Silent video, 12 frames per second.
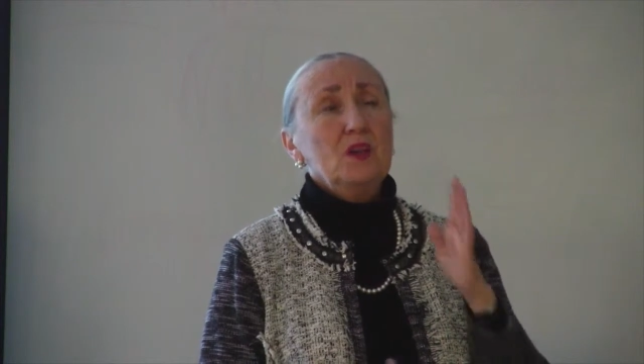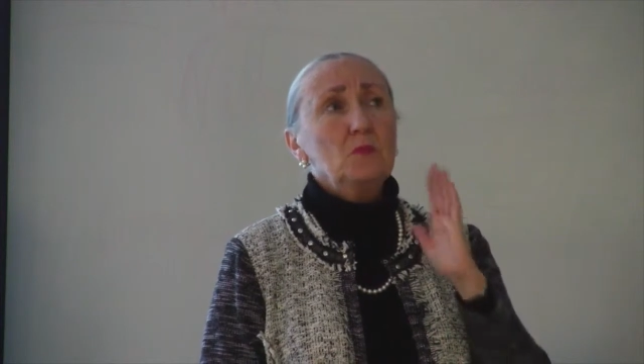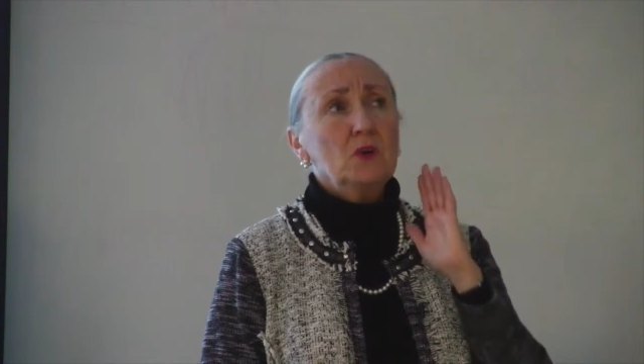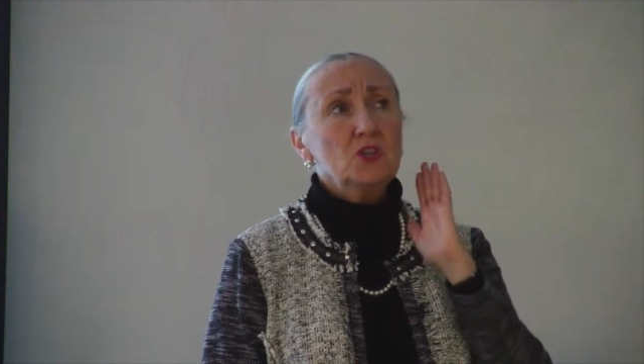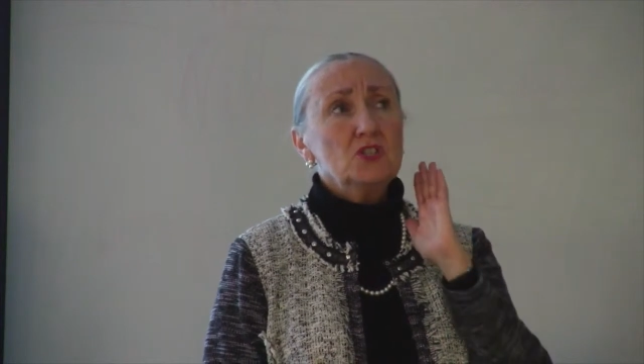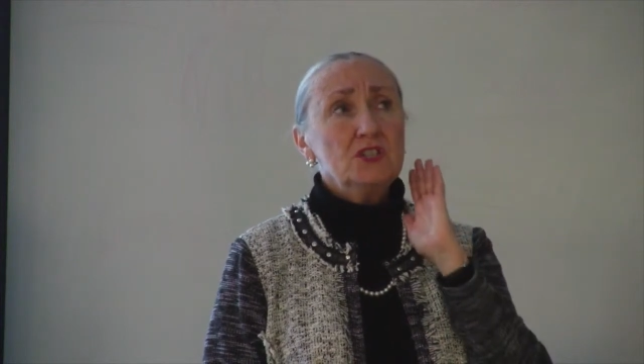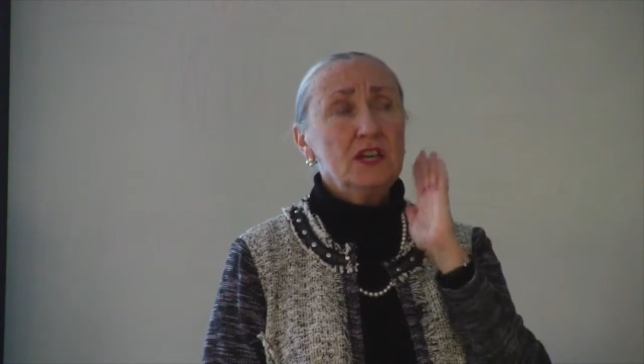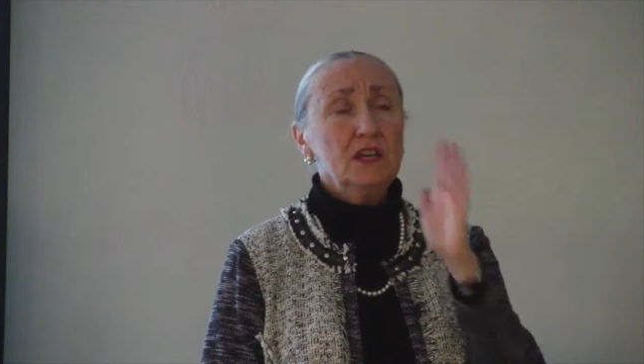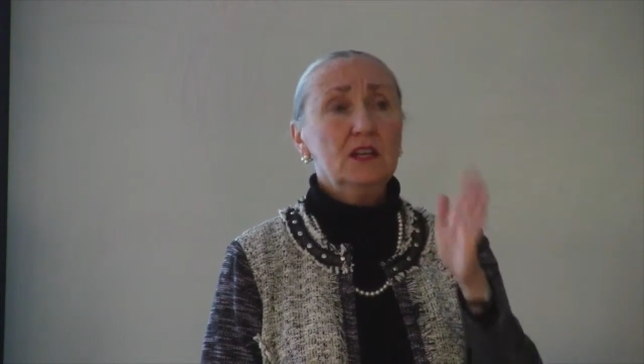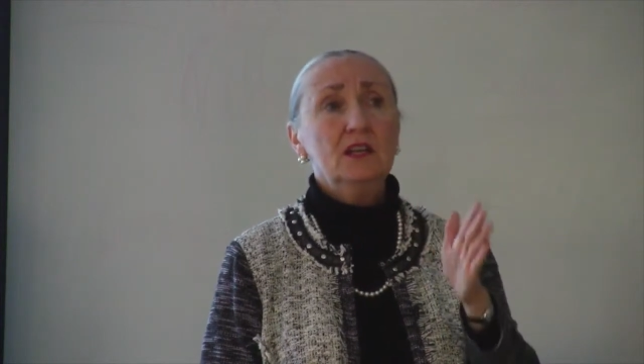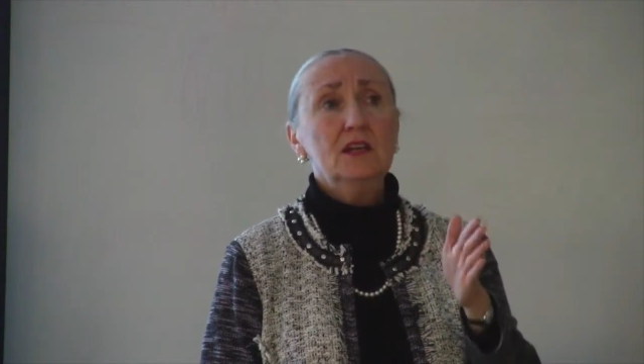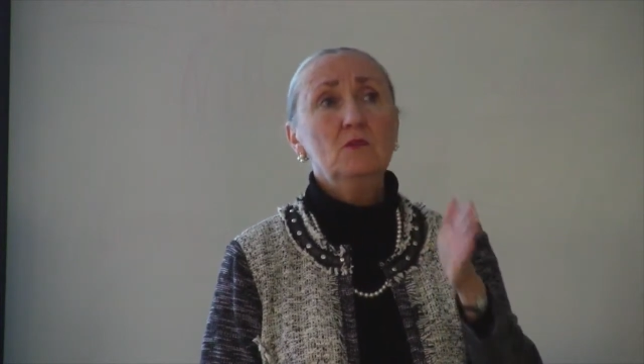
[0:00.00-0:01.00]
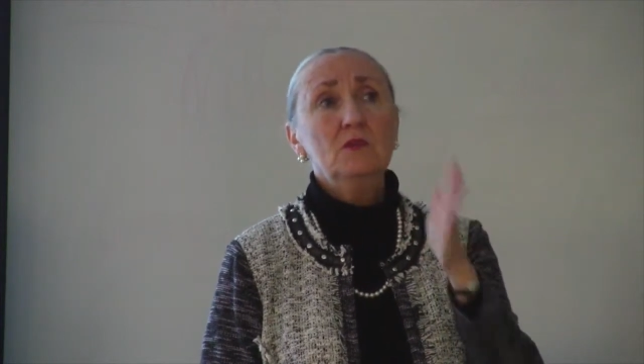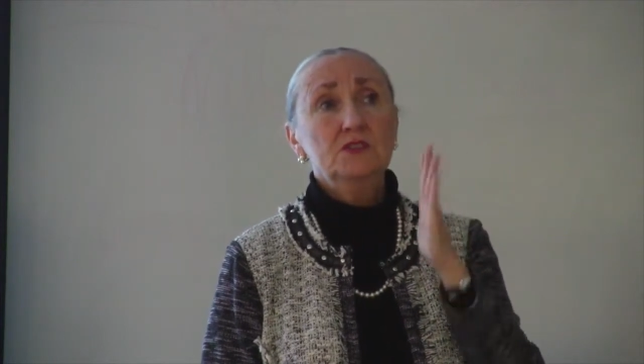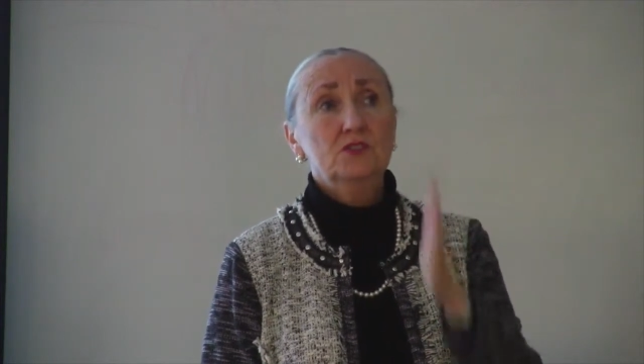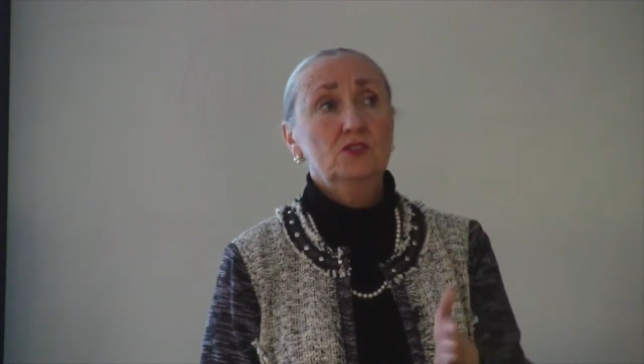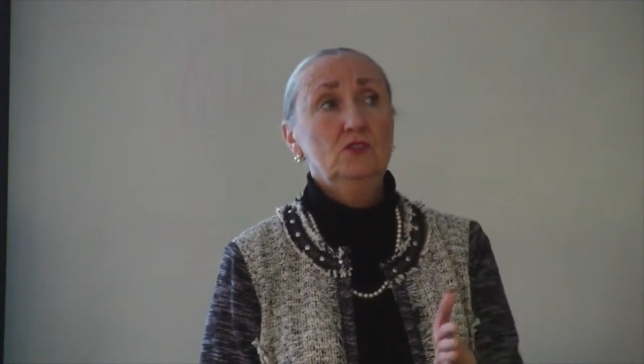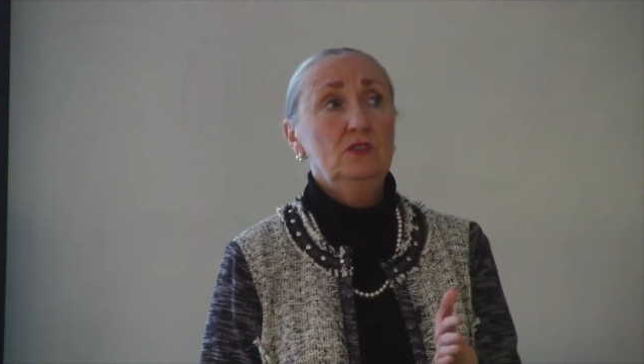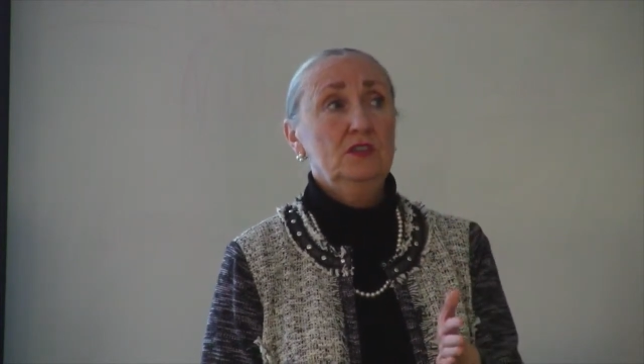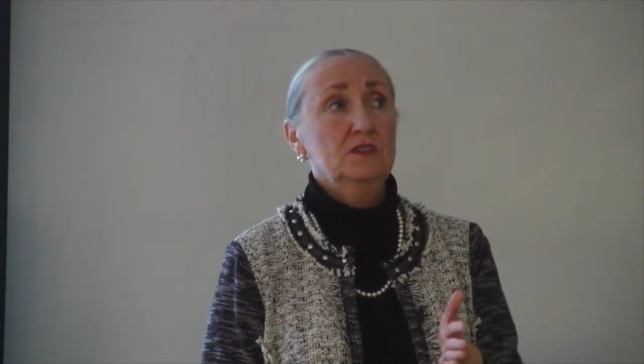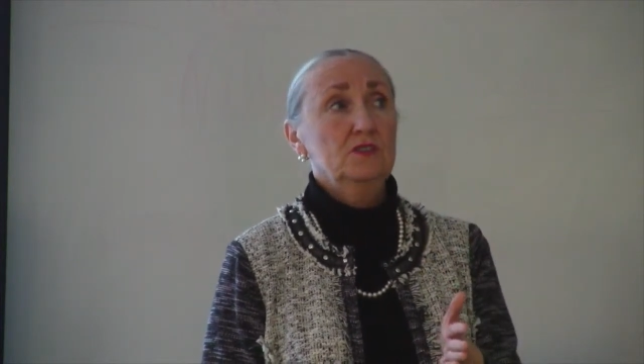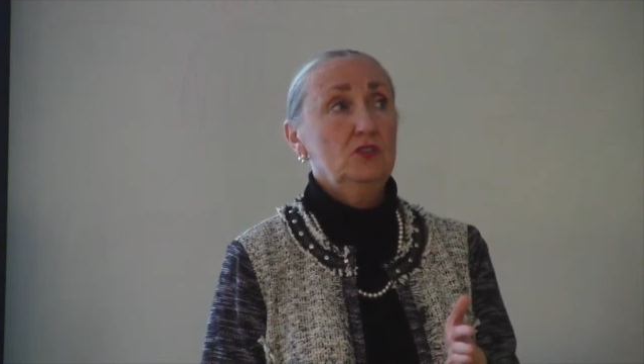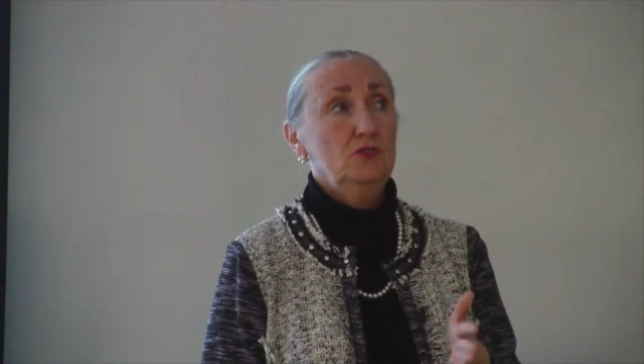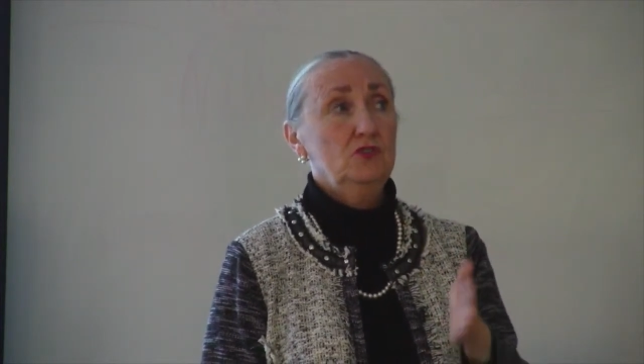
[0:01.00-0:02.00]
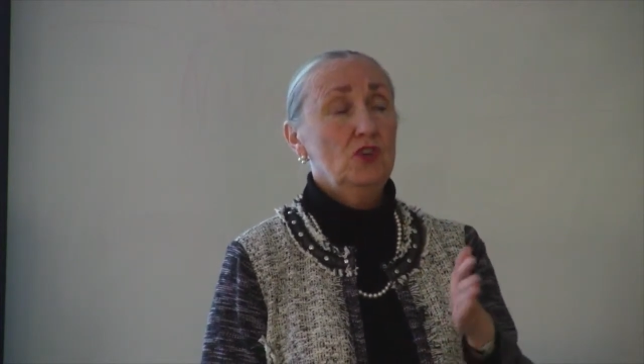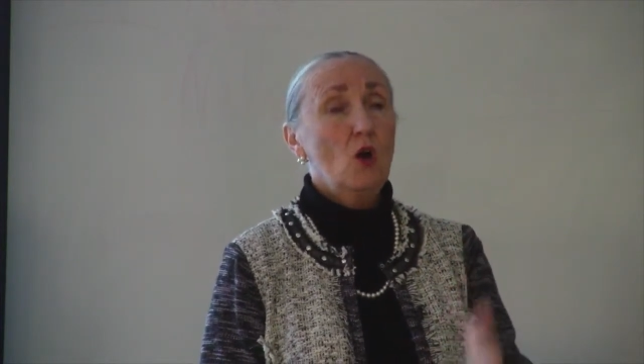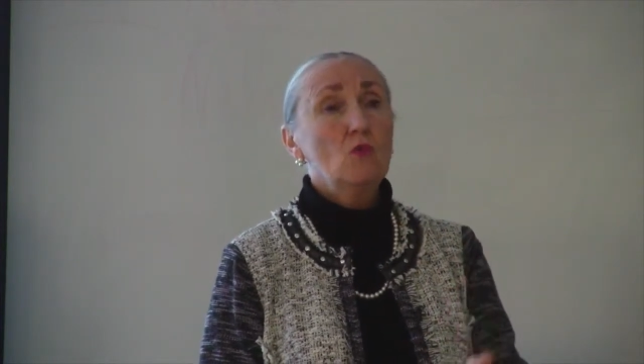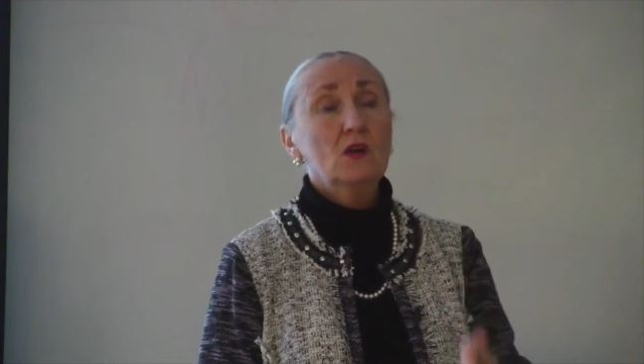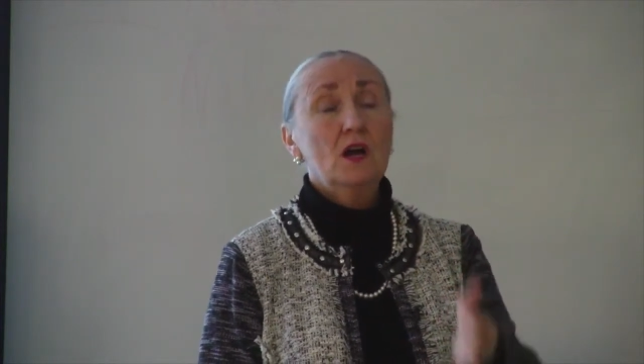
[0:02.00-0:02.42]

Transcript: Particularly with students who don't